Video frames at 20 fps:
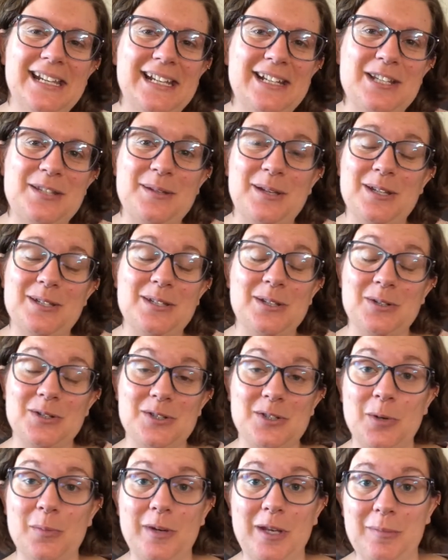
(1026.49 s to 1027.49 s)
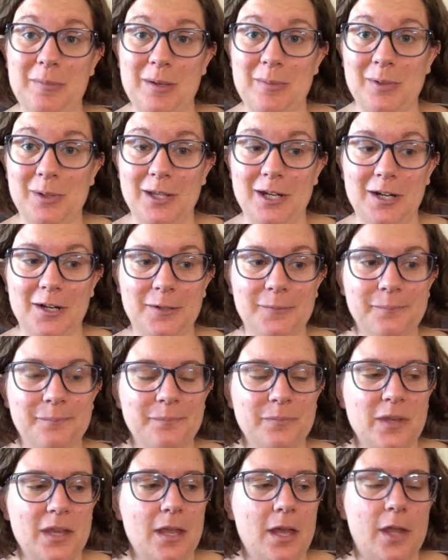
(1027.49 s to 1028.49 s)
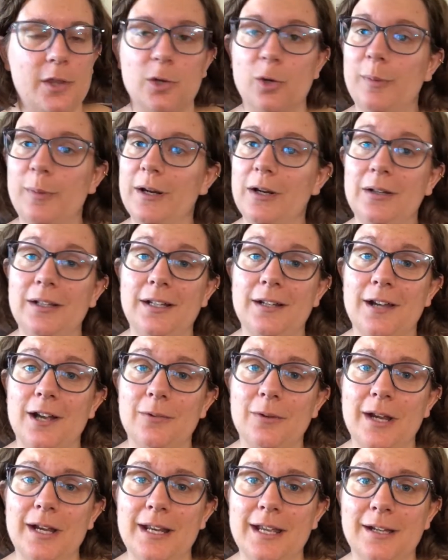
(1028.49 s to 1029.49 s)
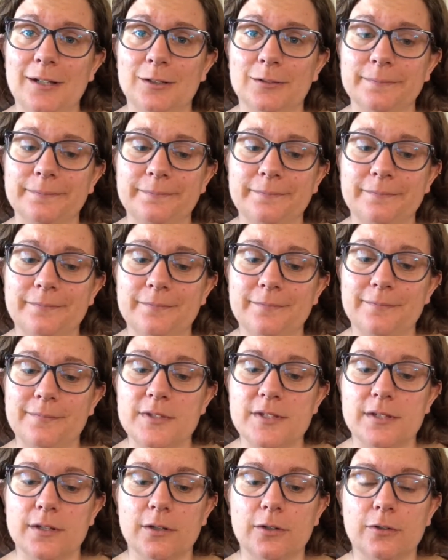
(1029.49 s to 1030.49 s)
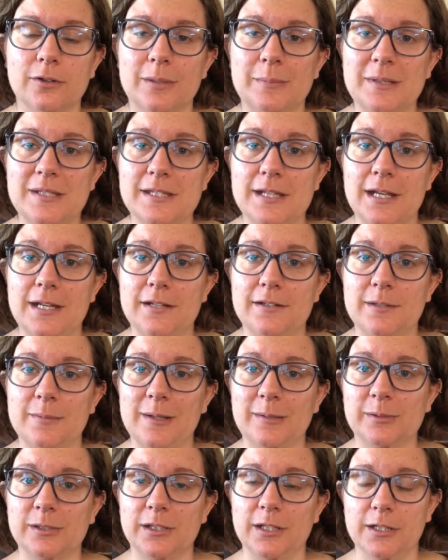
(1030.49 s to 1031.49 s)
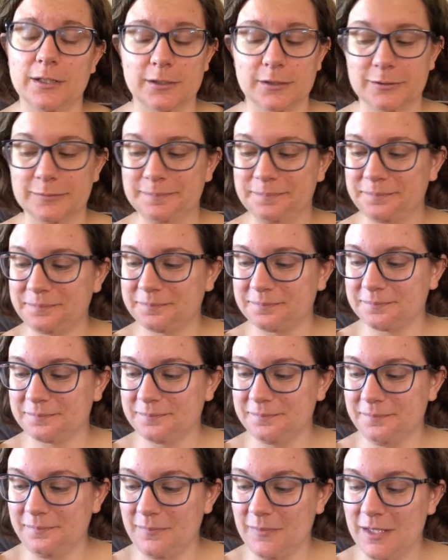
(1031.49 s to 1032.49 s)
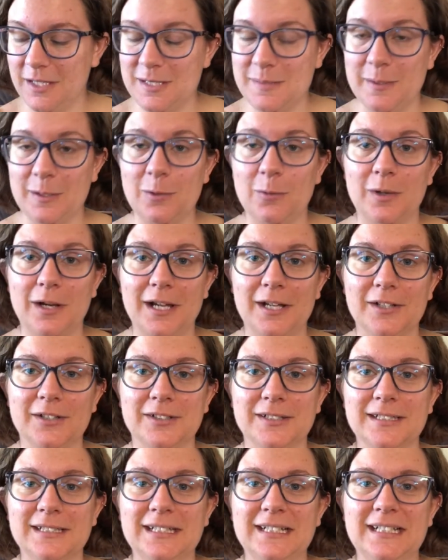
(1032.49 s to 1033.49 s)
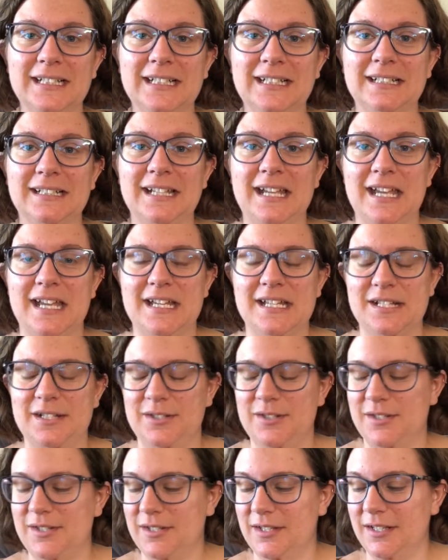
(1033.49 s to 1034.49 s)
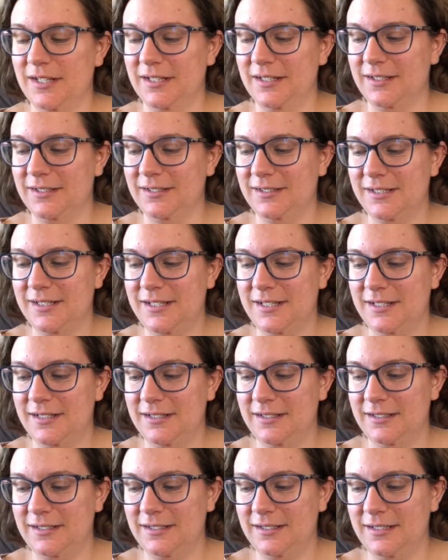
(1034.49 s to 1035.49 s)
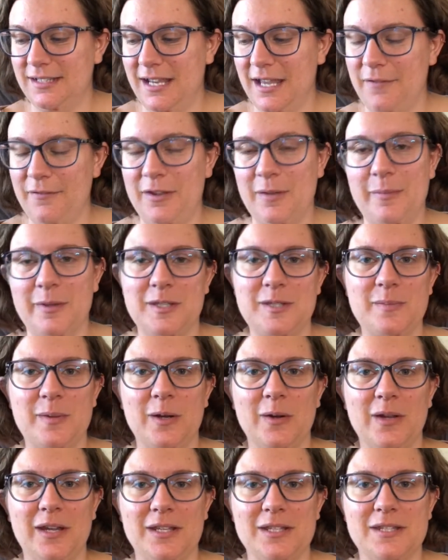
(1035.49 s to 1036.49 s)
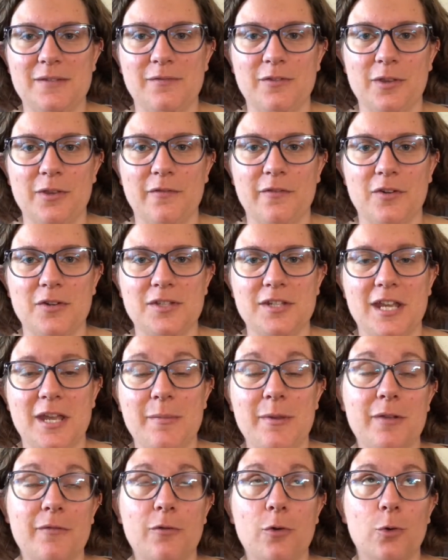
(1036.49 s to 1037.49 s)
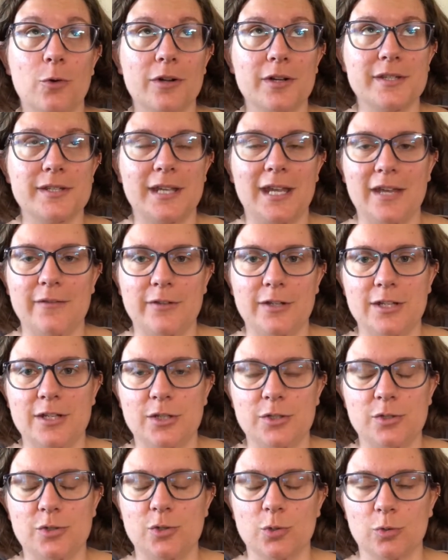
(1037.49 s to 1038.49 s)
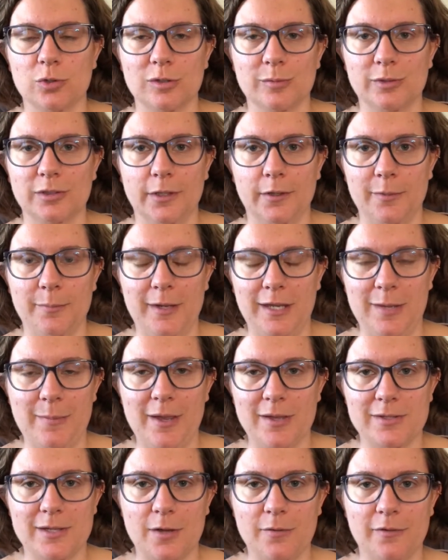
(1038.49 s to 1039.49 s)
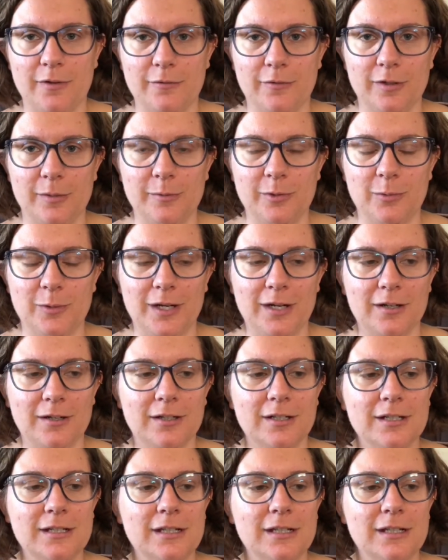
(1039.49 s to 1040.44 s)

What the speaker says: Just because there are so many people there, although apparently not right now. So I'm excited to be able to go. It's been a while, and have him experience it for the first time. And of course I have an adorable little Mickey Mouse outfit for him to wear,